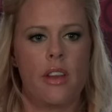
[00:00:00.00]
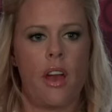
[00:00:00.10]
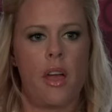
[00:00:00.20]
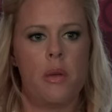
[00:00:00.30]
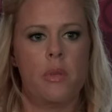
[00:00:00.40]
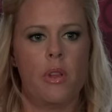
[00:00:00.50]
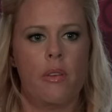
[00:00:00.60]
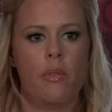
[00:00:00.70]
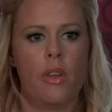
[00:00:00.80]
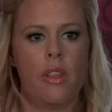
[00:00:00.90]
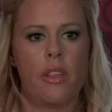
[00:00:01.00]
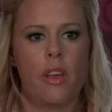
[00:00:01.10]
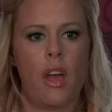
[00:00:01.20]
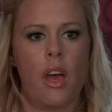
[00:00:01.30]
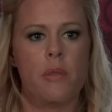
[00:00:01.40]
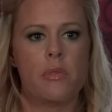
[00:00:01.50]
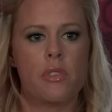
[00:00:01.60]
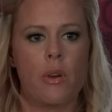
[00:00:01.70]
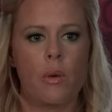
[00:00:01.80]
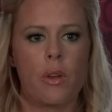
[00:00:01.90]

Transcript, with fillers: that I am in love with. I'm so